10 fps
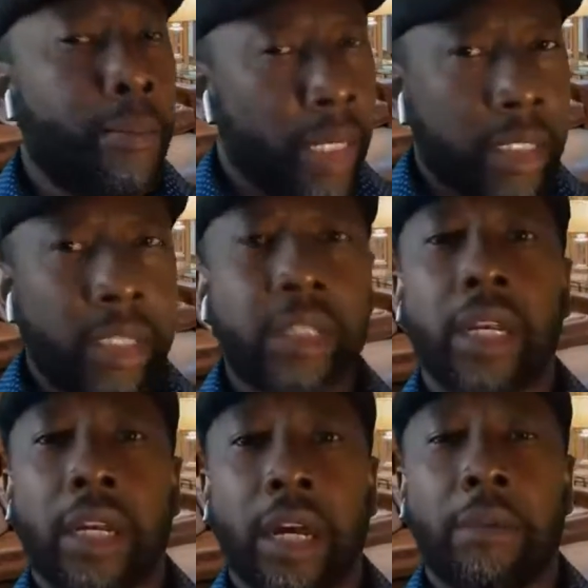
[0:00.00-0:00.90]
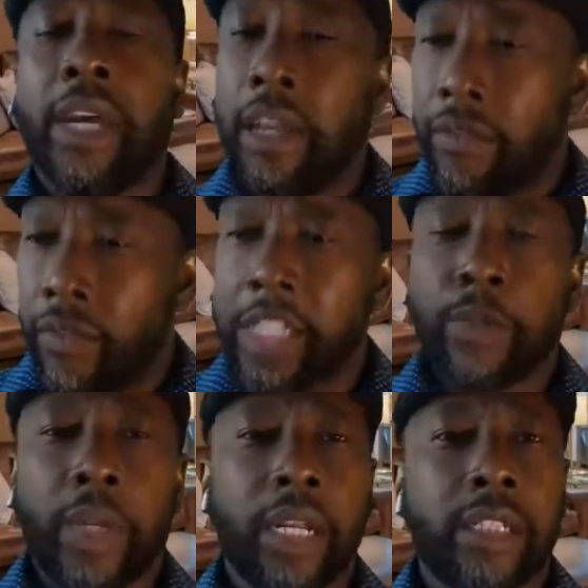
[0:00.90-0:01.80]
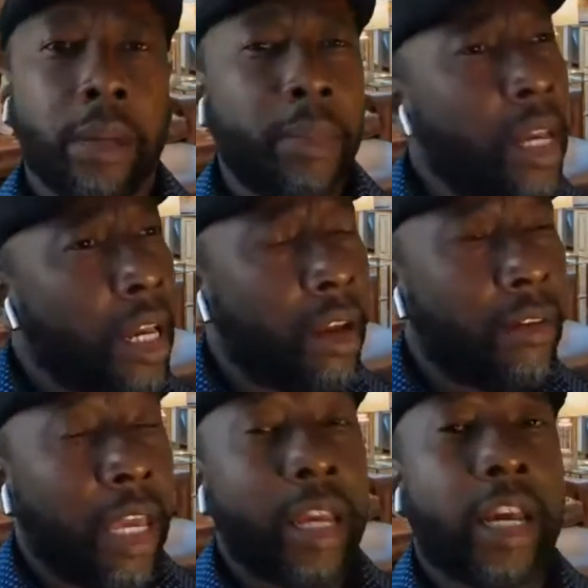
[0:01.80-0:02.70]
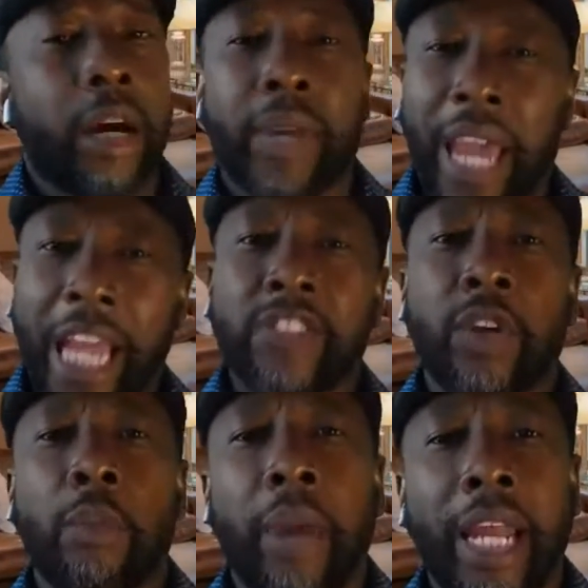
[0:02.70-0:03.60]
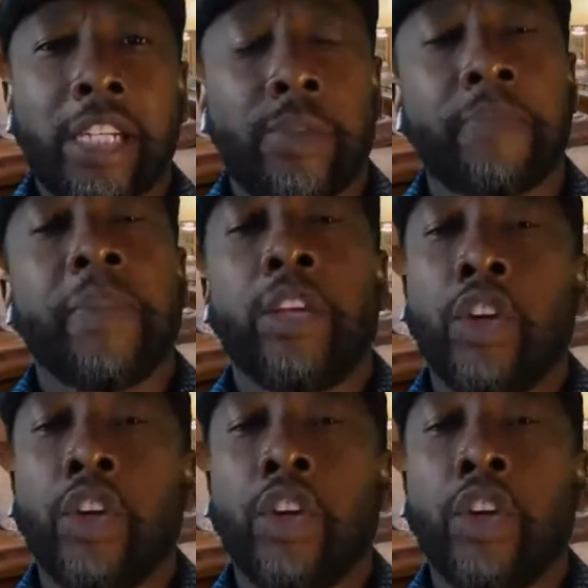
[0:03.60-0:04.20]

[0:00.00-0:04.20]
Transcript: business income, investment income, cash flow management.